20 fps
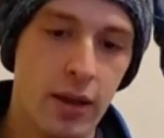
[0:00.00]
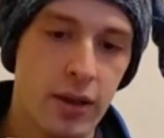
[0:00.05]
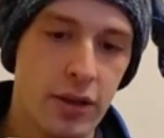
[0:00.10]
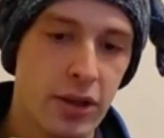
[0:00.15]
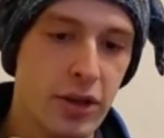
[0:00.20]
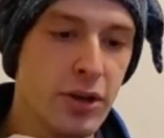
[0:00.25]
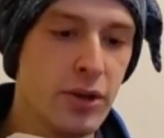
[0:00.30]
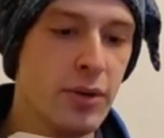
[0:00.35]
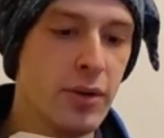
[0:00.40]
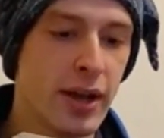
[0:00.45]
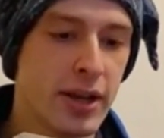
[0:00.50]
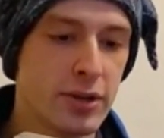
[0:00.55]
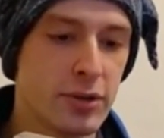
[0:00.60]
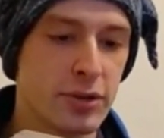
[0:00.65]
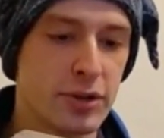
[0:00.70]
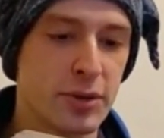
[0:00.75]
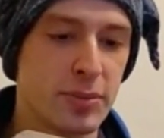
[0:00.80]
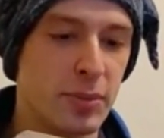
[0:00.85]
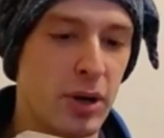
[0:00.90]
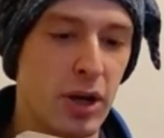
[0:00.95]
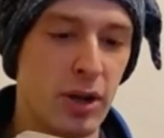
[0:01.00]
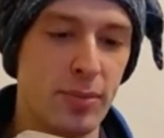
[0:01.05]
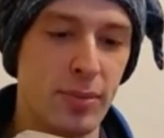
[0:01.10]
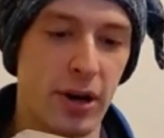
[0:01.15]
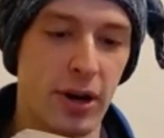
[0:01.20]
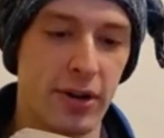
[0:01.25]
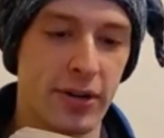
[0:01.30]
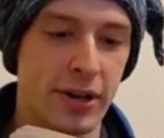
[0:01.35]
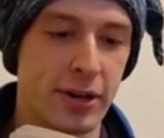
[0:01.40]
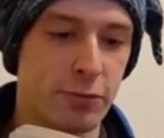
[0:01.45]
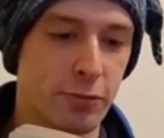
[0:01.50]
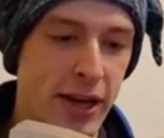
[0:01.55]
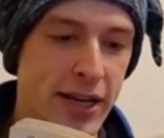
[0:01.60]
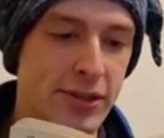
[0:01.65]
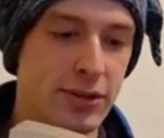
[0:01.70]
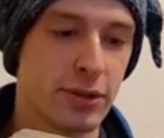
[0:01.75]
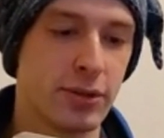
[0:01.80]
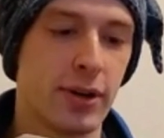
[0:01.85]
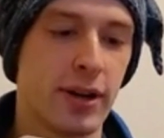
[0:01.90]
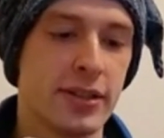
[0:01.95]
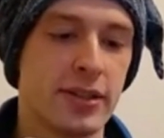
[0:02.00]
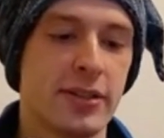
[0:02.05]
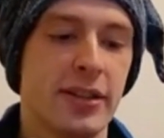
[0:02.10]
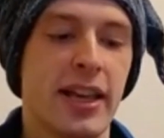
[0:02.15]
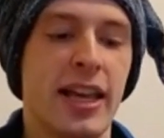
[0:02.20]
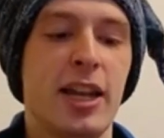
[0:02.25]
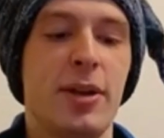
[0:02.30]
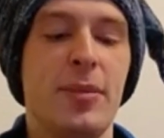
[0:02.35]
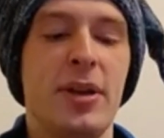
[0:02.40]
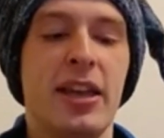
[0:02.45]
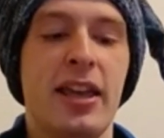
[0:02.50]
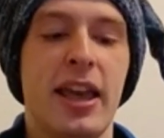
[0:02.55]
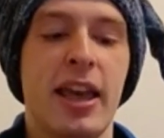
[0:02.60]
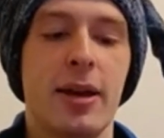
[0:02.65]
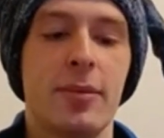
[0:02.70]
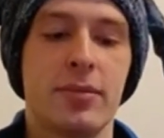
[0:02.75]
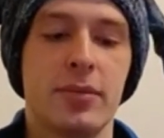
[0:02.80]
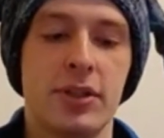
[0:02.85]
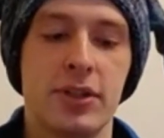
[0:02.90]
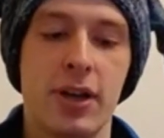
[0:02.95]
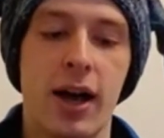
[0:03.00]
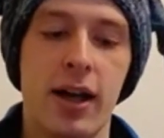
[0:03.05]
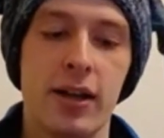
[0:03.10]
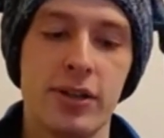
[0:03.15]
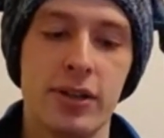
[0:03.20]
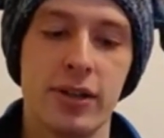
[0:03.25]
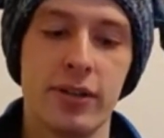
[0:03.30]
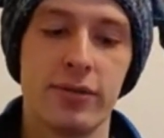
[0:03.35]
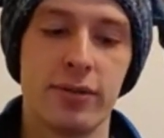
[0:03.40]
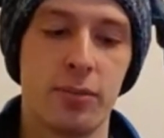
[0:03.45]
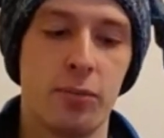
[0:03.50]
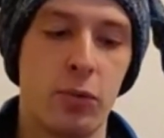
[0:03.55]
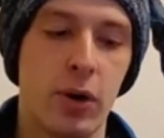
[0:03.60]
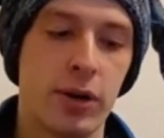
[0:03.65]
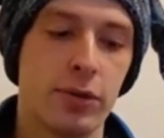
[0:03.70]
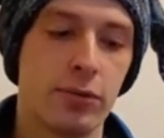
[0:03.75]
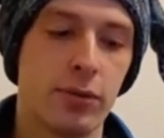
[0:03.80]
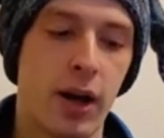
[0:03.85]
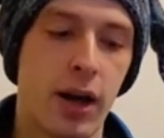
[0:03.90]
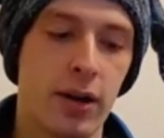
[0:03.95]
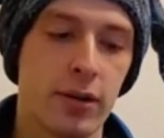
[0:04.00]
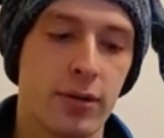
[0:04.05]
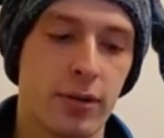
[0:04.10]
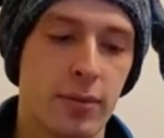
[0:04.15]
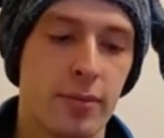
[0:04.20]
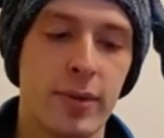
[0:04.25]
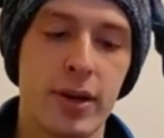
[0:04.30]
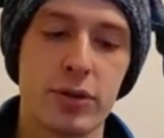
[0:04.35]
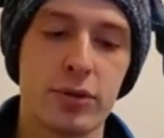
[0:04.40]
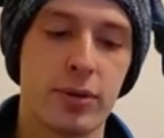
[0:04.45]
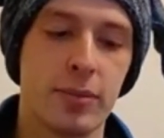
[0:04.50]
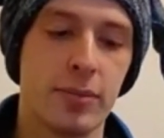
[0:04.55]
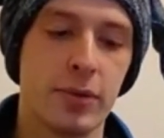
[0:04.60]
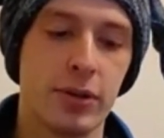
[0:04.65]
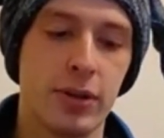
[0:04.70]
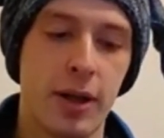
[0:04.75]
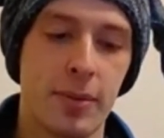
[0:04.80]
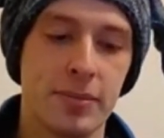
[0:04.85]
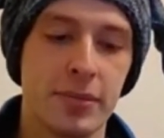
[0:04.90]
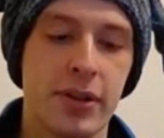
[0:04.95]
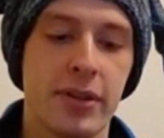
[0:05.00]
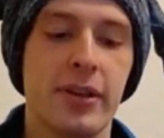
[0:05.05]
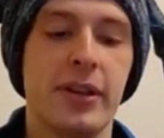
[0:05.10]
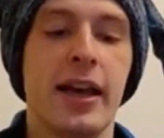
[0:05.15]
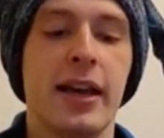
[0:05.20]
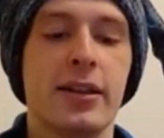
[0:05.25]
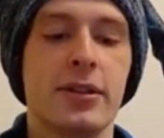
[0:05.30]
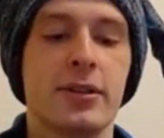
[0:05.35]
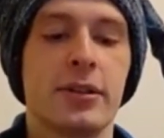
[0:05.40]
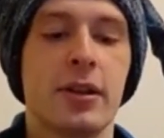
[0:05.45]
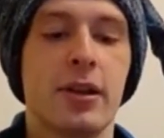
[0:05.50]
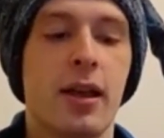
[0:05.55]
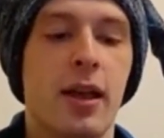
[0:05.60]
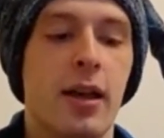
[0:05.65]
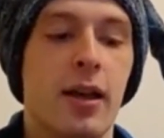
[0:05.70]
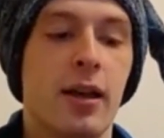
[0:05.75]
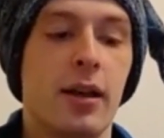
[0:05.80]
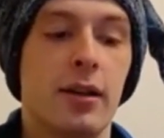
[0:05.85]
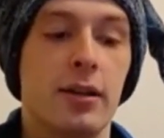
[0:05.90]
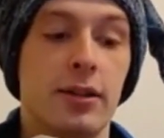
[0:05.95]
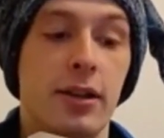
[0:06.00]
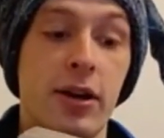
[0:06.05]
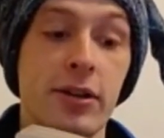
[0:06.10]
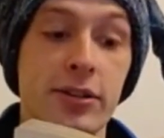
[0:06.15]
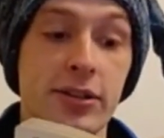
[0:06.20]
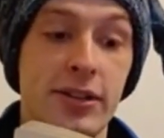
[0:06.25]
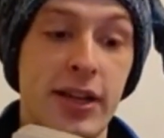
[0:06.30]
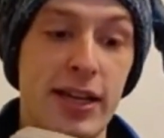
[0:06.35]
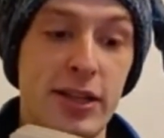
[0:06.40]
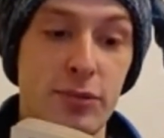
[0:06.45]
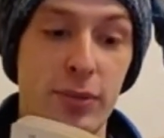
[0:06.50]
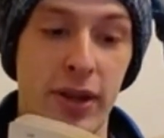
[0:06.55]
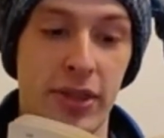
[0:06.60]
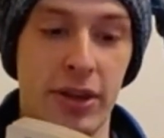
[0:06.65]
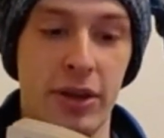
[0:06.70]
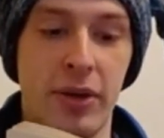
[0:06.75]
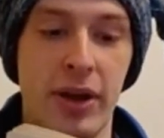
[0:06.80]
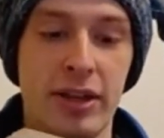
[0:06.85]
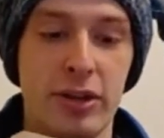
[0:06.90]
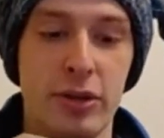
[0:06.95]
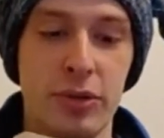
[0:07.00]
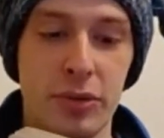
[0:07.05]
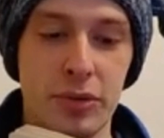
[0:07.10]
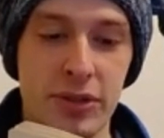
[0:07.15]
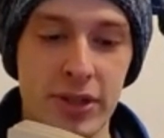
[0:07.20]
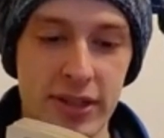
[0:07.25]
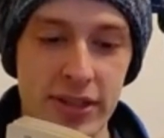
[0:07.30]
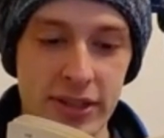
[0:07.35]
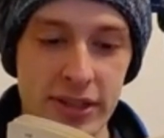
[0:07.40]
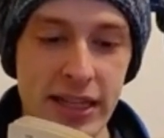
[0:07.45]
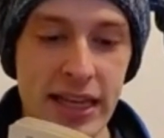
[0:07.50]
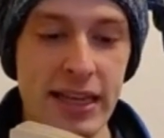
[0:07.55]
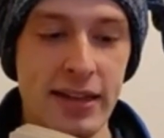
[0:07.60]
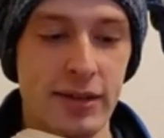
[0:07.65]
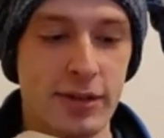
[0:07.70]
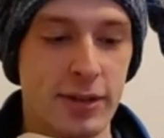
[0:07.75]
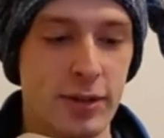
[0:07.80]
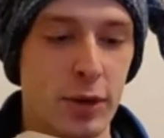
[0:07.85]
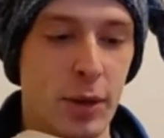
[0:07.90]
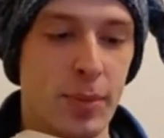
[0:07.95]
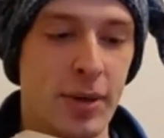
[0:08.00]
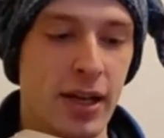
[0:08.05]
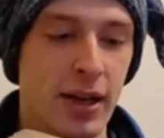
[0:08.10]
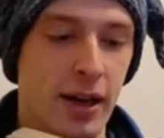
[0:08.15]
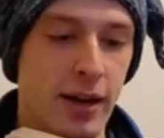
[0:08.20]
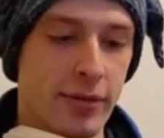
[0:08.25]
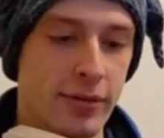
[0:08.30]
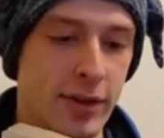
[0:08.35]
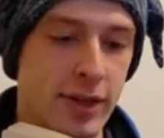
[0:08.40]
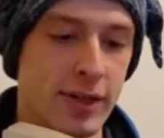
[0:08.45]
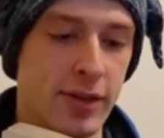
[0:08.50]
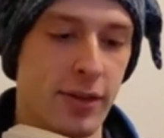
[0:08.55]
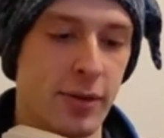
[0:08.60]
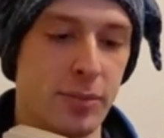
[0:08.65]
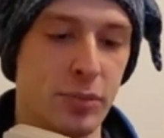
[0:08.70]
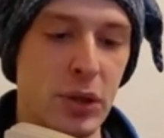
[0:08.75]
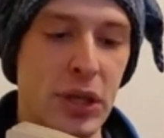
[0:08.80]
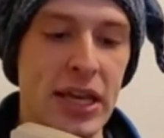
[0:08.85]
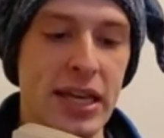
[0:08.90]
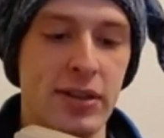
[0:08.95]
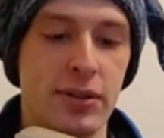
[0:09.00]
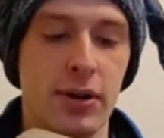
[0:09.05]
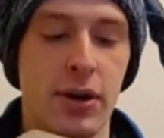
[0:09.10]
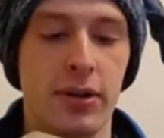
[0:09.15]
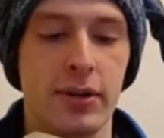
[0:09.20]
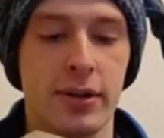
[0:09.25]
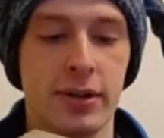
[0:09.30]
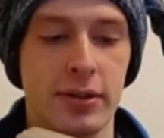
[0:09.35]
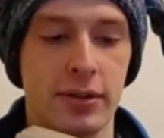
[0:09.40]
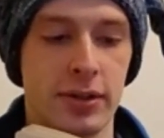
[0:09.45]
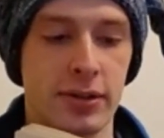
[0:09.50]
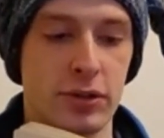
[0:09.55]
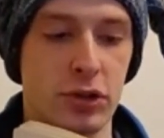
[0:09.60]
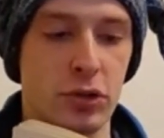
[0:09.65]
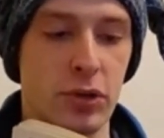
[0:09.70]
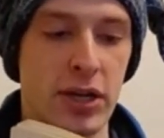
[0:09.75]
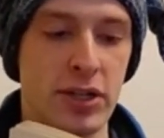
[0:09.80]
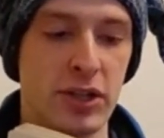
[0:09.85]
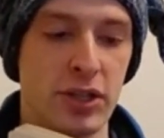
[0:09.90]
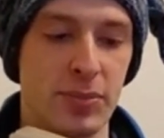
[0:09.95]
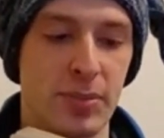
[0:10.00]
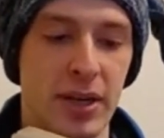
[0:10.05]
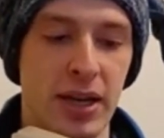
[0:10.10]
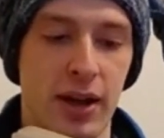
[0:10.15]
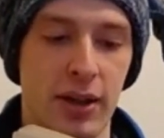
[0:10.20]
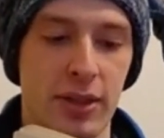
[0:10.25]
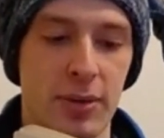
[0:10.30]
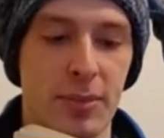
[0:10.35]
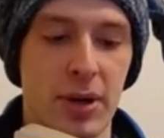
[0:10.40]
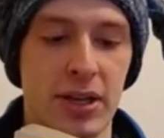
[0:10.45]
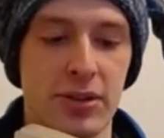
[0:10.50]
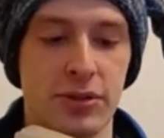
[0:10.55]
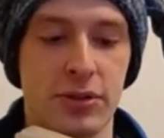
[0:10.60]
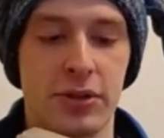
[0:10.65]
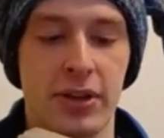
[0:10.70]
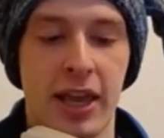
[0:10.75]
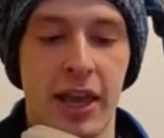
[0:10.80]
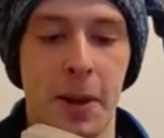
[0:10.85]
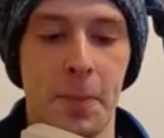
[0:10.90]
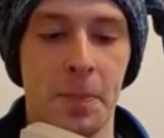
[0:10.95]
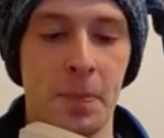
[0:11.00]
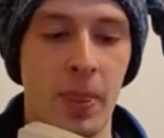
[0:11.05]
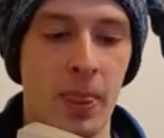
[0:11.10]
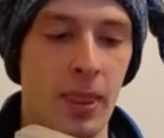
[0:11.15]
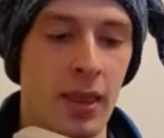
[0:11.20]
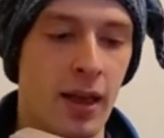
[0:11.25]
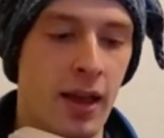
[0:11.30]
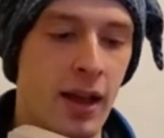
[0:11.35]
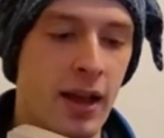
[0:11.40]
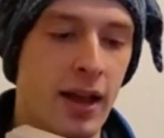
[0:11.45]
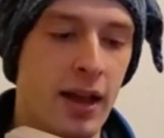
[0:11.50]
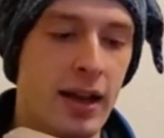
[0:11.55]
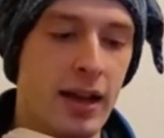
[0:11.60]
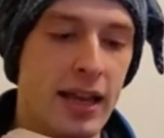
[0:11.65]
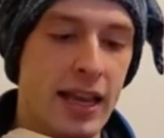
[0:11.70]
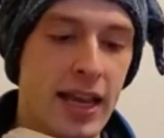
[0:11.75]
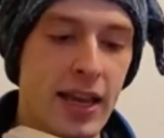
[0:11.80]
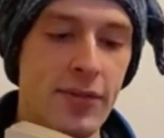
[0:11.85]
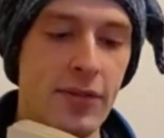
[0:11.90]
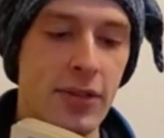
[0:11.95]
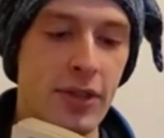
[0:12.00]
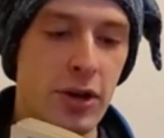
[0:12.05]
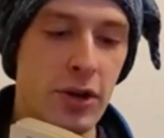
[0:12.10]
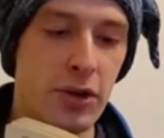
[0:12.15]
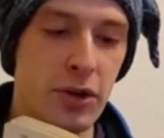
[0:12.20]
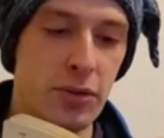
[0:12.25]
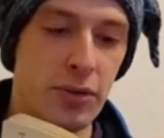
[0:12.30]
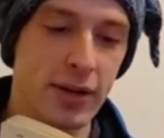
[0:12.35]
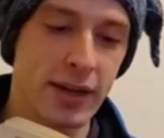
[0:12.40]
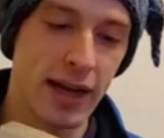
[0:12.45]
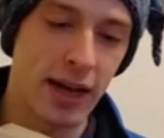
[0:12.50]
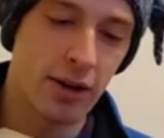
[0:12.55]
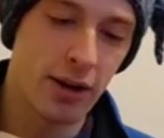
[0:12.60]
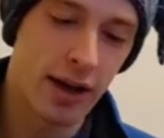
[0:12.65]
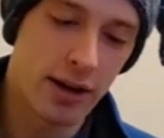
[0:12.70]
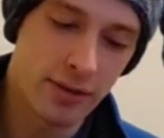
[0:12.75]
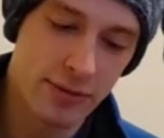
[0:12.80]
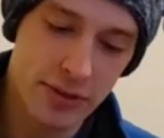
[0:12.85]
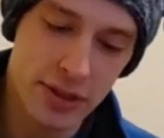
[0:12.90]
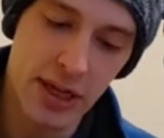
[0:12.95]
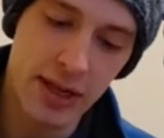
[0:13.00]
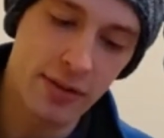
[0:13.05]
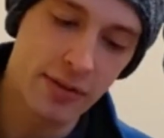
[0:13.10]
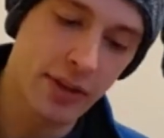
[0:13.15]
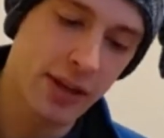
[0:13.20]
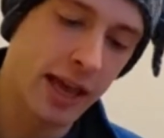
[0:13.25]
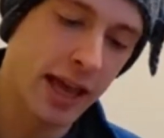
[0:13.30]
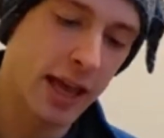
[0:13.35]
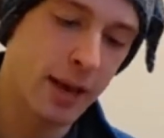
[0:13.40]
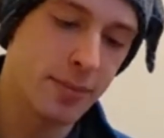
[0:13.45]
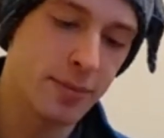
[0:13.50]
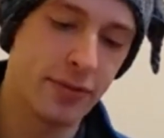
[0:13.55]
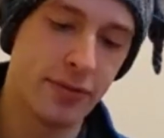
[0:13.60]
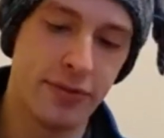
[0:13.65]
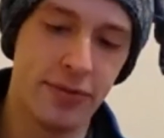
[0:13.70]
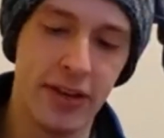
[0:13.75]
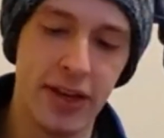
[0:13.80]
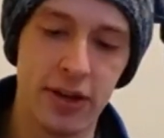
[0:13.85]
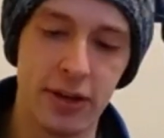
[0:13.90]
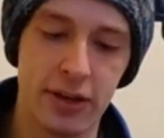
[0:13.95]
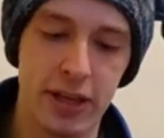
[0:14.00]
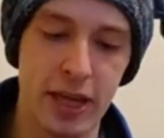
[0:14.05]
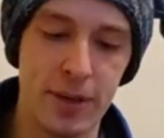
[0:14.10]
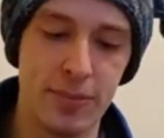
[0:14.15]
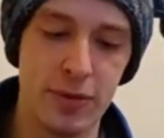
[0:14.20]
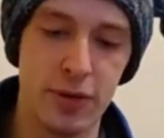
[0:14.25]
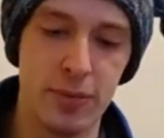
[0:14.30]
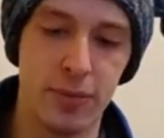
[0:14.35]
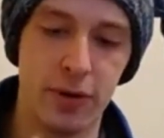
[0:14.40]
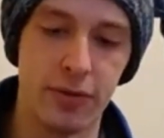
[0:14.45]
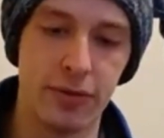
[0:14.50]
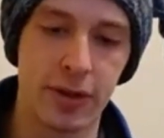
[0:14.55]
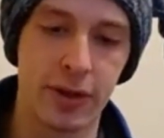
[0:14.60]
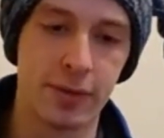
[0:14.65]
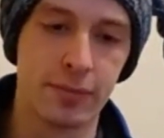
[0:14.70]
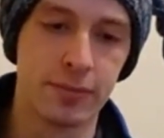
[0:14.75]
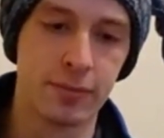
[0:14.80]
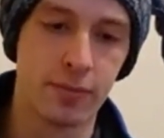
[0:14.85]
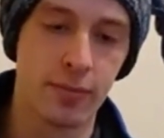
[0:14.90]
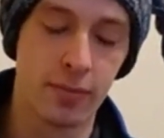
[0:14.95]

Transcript: You and your small party race across the enemy camp, dodging from one rock or mushroom clump to the next. Luck stays with you, and you succeed in slipping off into the bleak darkness that stretches beyond the monster camp. Even though you are now out of sight of the camp, fear keeps you moving.